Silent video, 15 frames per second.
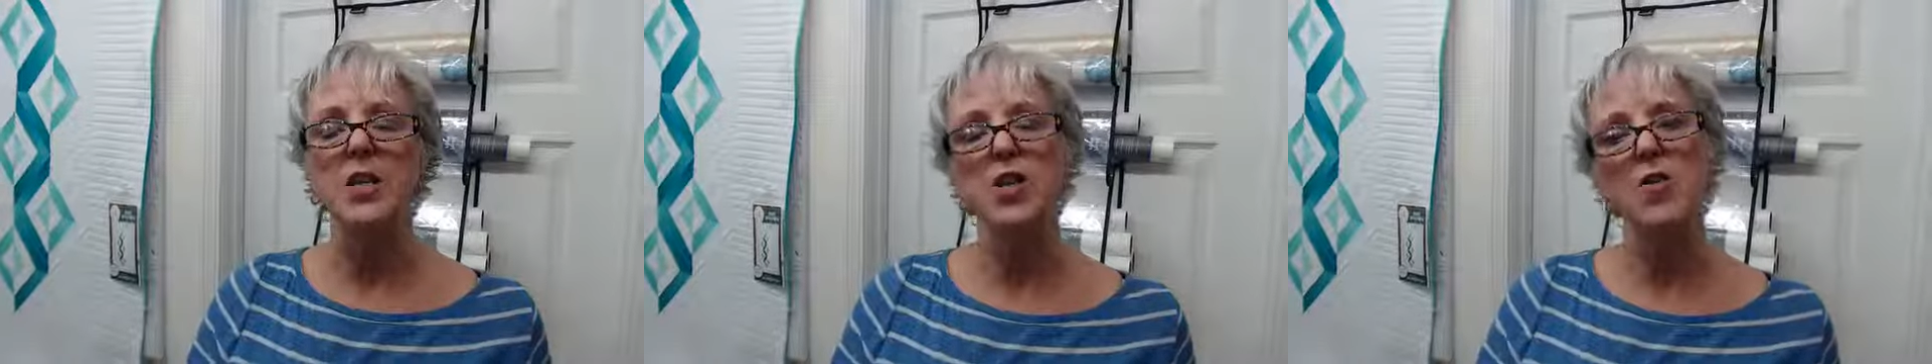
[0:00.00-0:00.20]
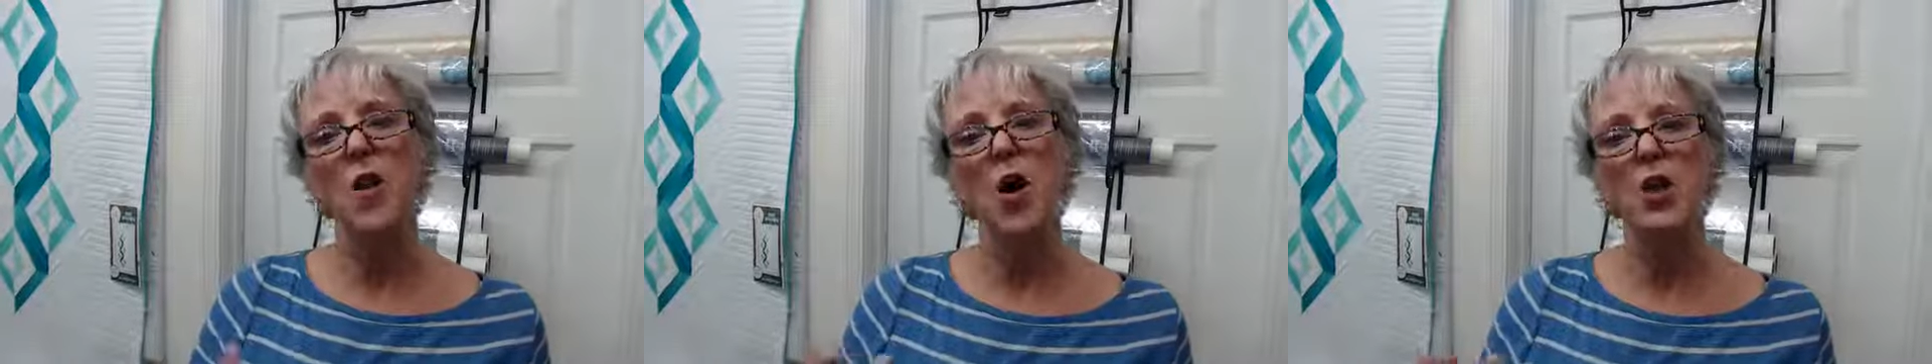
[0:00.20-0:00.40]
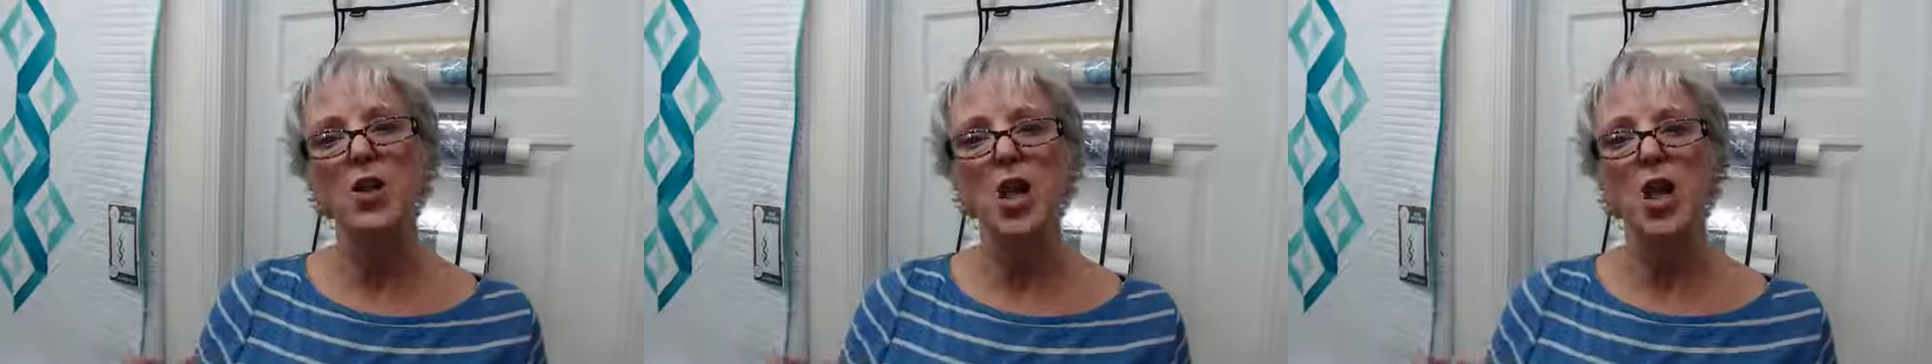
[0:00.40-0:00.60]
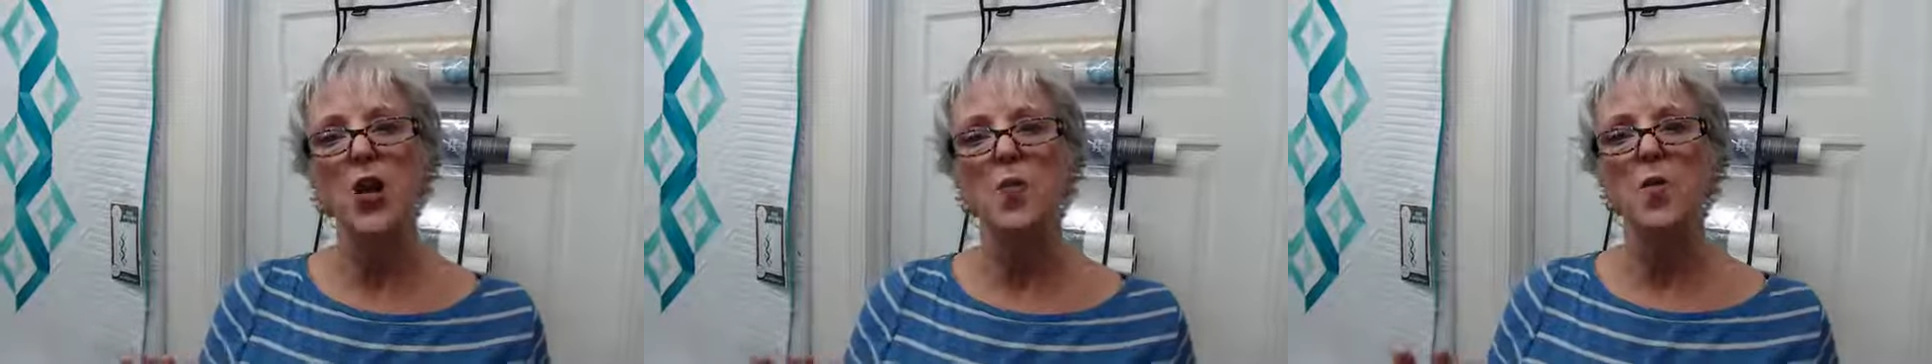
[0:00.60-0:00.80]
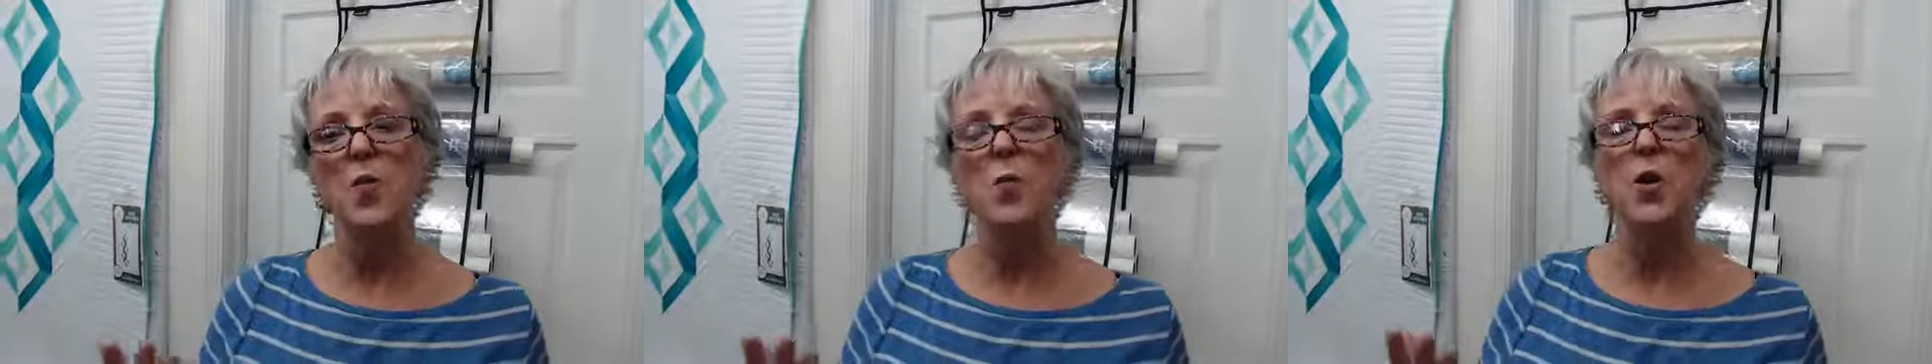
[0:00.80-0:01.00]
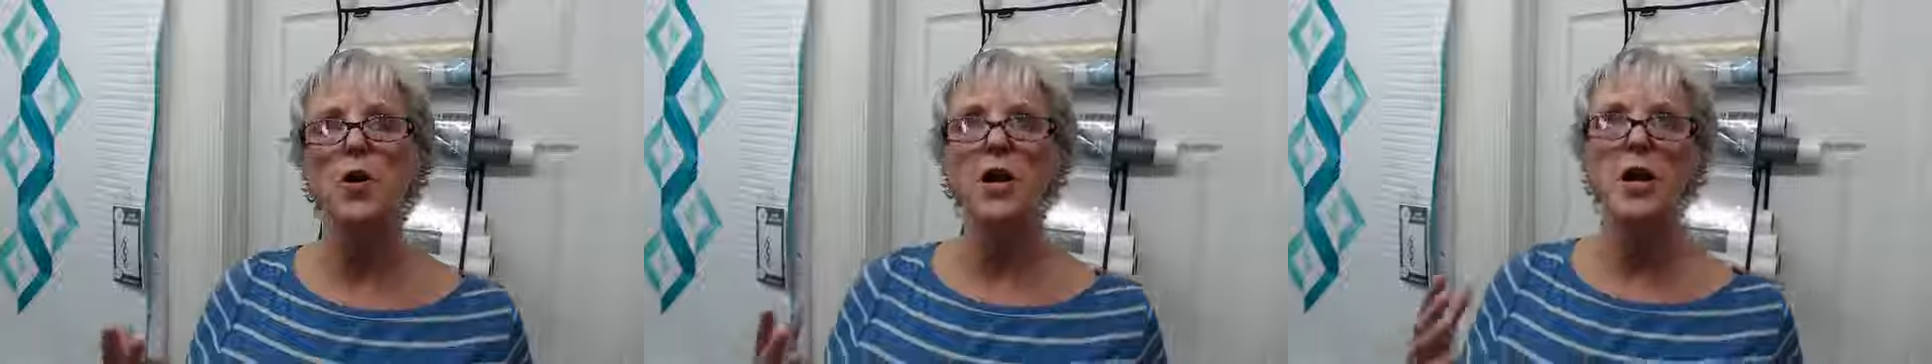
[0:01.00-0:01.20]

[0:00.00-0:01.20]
You all know that we're